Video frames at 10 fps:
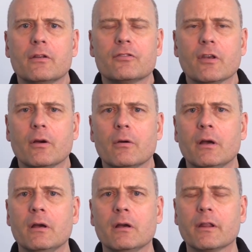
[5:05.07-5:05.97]
So
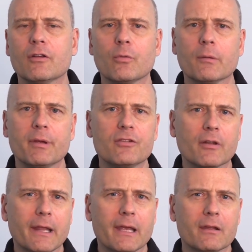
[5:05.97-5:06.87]
there's one piece
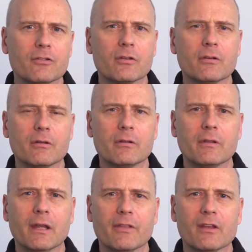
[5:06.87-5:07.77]
of land
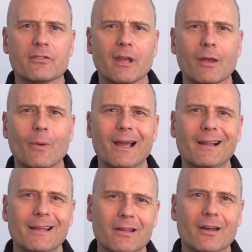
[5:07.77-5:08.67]
that they say,
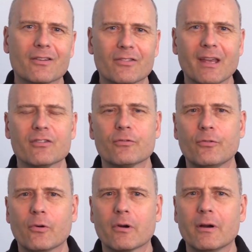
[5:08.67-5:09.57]
well, it got assessed
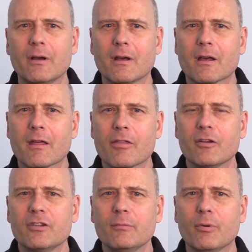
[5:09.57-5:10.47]
for
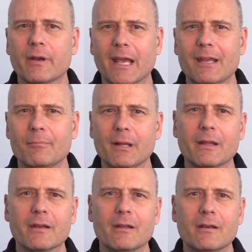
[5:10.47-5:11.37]
$13.8
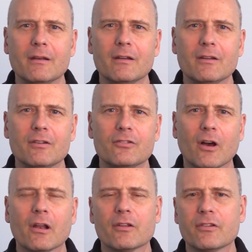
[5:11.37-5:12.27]
million
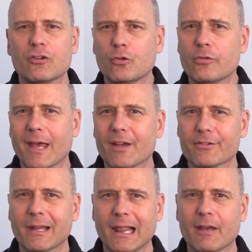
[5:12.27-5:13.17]
in
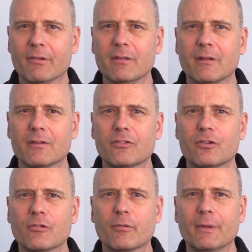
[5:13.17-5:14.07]
2011. It's
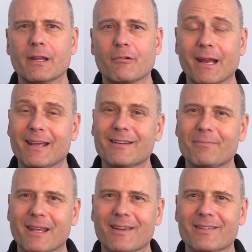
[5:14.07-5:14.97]
200 million rand
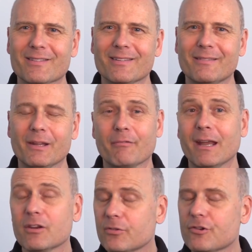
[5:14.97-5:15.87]
because, well, the
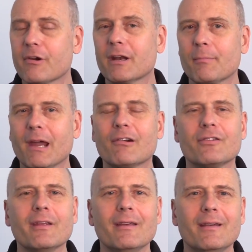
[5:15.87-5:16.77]
rand used to trade at
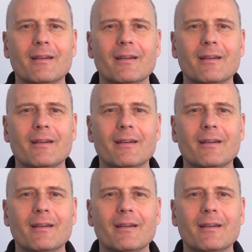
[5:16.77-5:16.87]
parity